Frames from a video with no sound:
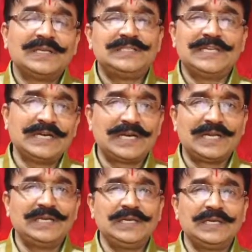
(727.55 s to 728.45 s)

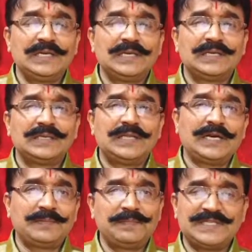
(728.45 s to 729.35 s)
generally
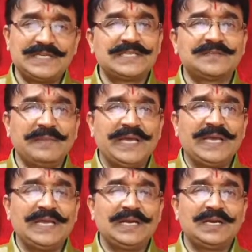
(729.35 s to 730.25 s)
that
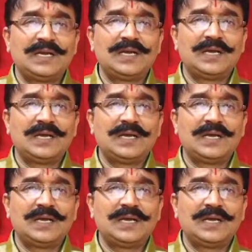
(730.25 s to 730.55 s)
businessman,